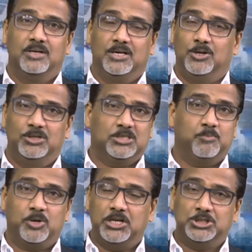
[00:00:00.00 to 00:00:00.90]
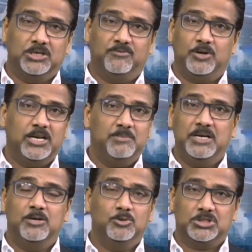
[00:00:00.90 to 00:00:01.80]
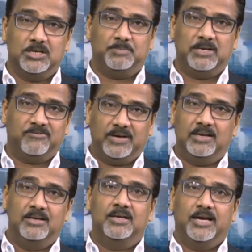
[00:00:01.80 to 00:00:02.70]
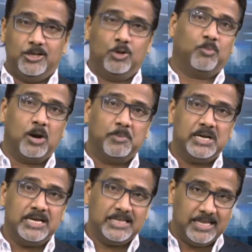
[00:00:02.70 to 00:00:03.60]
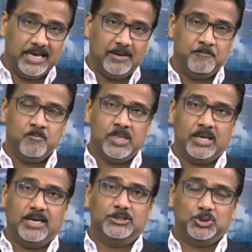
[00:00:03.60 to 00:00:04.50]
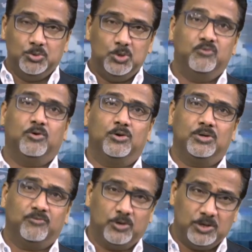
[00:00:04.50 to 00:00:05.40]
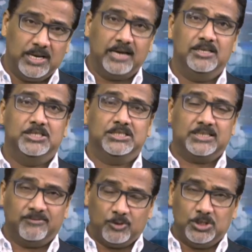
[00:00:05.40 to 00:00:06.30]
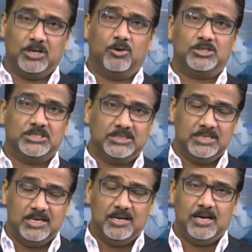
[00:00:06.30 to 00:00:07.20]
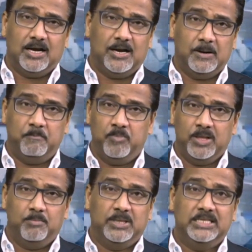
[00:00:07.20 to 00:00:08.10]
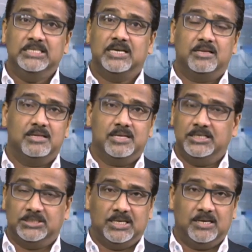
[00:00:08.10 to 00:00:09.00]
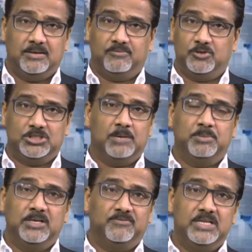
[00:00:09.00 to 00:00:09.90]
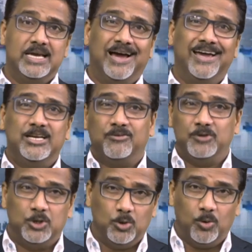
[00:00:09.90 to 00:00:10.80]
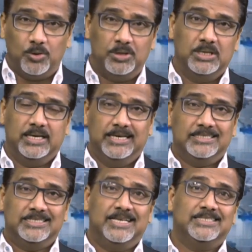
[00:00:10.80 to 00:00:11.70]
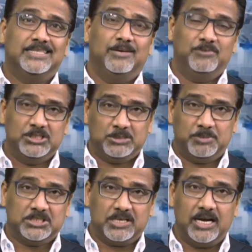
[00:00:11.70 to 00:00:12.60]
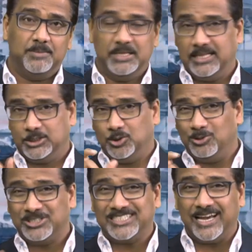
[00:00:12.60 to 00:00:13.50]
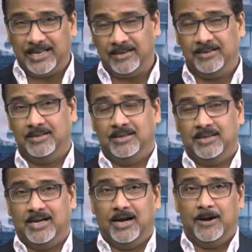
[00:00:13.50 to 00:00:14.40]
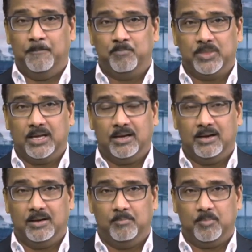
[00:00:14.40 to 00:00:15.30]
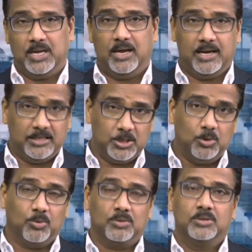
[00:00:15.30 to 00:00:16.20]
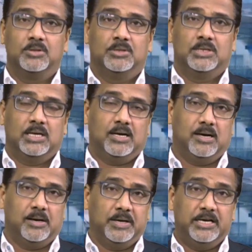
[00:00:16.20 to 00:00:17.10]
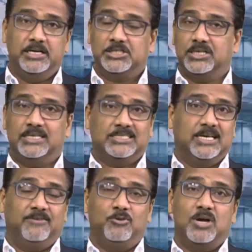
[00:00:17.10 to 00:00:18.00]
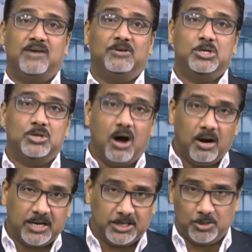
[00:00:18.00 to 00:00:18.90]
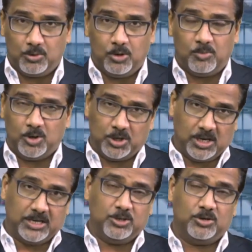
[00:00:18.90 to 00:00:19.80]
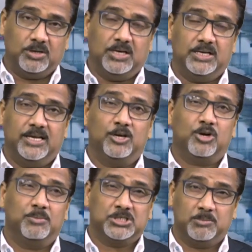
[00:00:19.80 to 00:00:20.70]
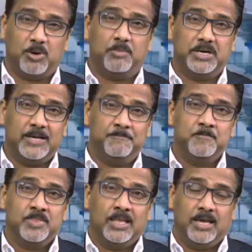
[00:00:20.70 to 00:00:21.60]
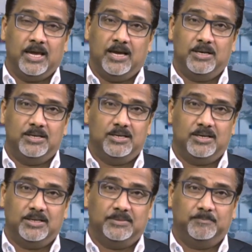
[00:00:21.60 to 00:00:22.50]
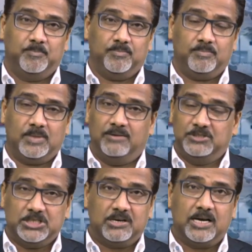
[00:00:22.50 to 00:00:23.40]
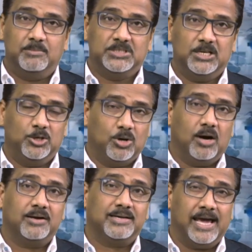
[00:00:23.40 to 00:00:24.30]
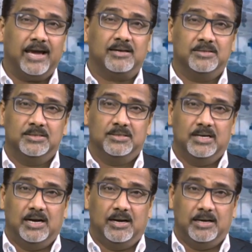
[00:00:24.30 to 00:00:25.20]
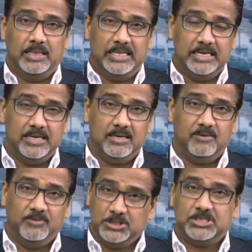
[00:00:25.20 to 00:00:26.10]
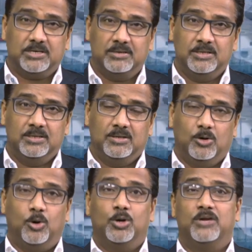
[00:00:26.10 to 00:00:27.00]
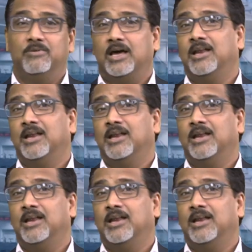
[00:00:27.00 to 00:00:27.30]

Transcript: it's a potential for anybody who slip and fell at your property and they can sue you for your negligence and for their losses. But these are the things. For example, if the height of your door is less than which is prescribed and there's no sign at the door. In addition, let's say if you have a dog at your home or at a commercial property, and a visitor comes and your dog attack the visitor, or even